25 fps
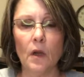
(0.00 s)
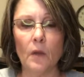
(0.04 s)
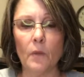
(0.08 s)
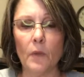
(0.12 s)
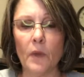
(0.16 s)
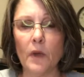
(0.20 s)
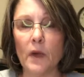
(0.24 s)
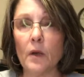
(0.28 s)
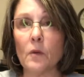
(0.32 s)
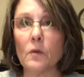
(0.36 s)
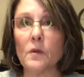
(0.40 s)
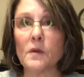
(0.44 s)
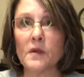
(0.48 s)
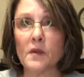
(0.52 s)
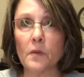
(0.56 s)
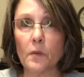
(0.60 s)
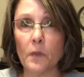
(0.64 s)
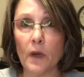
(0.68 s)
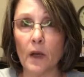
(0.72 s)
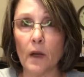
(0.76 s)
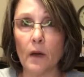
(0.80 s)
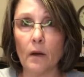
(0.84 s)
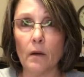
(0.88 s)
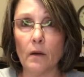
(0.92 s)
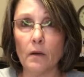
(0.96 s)
but it was a
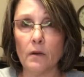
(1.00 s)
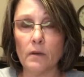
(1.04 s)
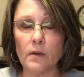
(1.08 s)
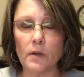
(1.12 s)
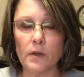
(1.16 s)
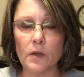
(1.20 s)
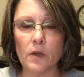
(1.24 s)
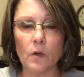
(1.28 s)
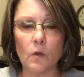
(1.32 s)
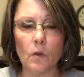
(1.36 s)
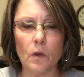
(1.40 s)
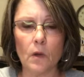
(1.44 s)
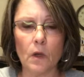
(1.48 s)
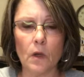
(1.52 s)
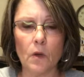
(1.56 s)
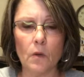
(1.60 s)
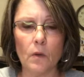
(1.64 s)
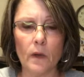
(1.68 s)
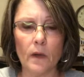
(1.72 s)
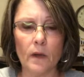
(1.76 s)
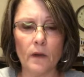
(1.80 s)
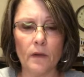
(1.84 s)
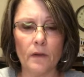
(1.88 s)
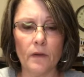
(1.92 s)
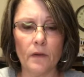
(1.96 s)
bear to work
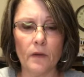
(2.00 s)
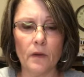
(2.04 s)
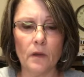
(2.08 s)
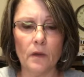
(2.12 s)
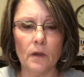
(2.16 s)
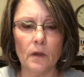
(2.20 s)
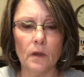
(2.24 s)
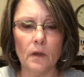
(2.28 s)
with.